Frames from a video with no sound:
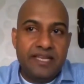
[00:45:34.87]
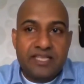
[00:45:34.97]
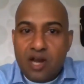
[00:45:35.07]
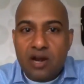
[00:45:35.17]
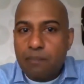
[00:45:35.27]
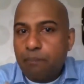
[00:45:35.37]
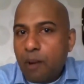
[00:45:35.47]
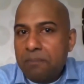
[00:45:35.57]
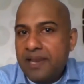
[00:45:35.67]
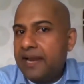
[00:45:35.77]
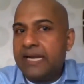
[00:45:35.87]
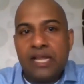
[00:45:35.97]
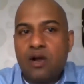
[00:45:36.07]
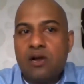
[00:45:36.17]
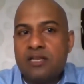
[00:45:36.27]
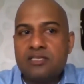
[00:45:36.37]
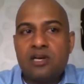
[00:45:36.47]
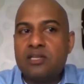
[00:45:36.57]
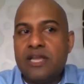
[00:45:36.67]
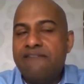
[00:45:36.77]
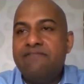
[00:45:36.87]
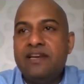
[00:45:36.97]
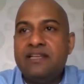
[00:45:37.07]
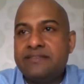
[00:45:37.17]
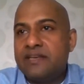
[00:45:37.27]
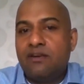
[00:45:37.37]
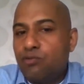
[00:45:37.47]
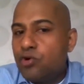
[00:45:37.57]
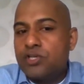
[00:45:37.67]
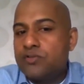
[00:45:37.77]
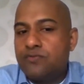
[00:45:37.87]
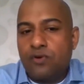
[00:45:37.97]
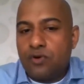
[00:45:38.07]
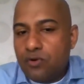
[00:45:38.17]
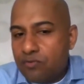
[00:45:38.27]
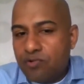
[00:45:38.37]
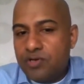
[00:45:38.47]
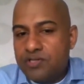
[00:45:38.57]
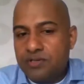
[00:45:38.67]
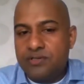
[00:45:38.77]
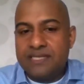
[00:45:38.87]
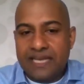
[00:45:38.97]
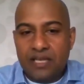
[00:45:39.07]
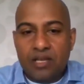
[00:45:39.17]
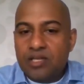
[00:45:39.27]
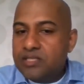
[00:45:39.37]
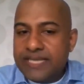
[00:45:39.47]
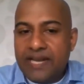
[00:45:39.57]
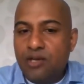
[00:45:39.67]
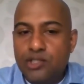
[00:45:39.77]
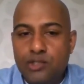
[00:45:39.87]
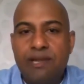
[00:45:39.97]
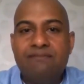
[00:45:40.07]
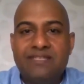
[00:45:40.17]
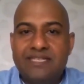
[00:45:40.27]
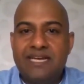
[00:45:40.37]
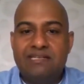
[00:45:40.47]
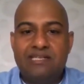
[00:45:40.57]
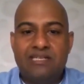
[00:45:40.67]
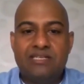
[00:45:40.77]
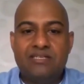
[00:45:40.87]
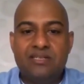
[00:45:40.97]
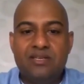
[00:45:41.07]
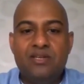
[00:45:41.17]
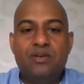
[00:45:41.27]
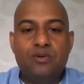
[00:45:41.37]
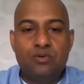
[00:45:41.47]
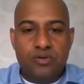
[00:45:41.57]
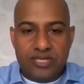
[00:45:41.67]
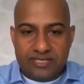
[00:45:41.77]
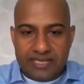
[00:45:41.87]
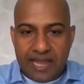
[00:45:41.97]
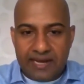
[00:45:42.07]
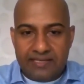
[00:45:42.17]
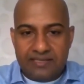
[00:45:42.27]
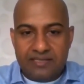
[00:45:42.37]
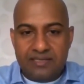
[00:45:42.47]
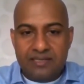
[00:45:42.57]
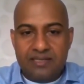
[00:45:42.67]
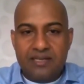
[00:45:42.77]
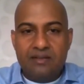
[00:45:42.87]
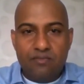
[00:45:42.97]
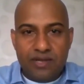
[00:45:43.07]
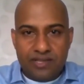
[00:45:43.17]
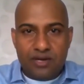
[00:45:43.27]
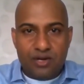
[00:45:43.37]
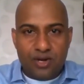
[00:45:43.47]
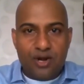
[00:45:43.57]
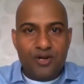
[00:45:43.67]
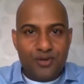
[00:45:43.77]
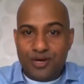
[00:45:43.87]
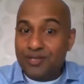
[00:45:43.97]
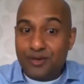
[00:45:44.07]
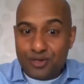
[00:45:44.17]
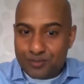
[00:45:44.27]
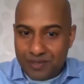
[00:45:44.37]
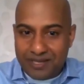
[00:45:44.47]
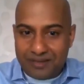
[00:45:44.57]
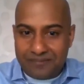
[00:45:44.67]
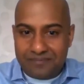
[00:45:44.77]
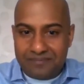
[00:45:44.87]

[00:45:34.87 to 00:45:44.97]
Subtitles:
is not a popularity contest. Not that every listener votes or votes you. It's like 10 or 12 judges who decides whether or not you are the good speaker.